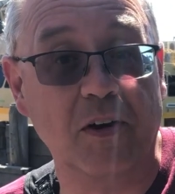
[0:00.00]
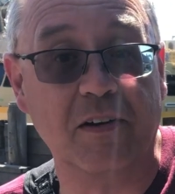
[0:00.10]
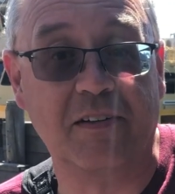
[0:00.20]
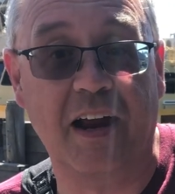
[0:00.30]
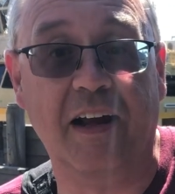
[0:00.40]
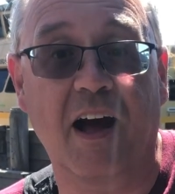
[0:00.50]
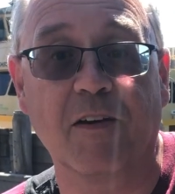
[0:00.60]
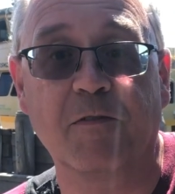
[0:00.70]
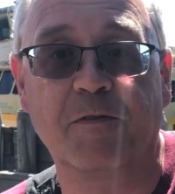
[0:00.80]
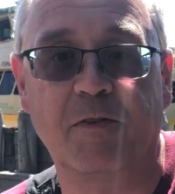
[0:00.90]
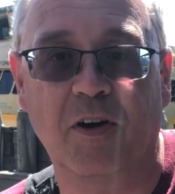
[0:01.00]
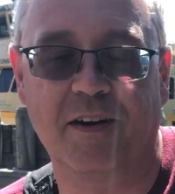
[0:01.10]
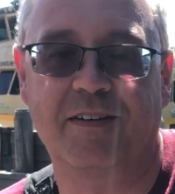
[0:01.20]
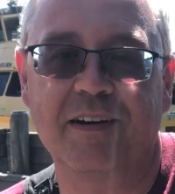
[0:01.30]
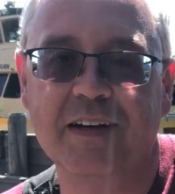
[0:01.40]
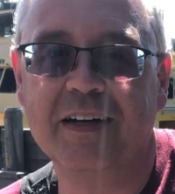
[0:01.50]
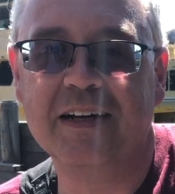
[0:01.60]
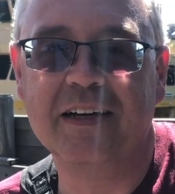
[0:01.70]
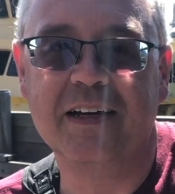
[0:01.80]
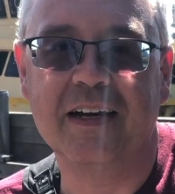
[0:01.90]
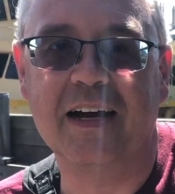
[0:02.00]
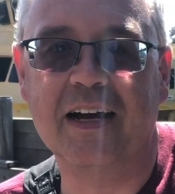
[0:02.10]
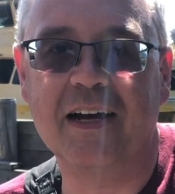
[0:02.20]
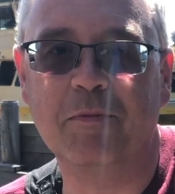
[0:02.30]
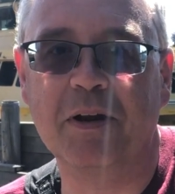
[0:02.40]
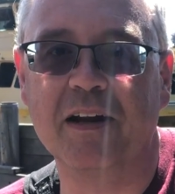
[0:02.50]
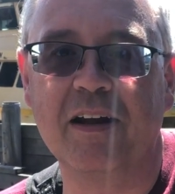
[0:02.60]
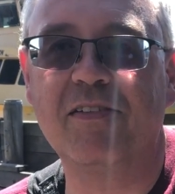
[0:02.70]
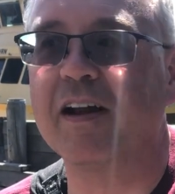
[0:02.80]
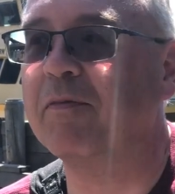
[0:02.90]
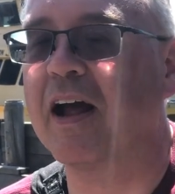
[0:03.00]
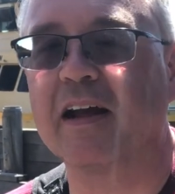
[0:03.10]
to take on foot. But at least I'm not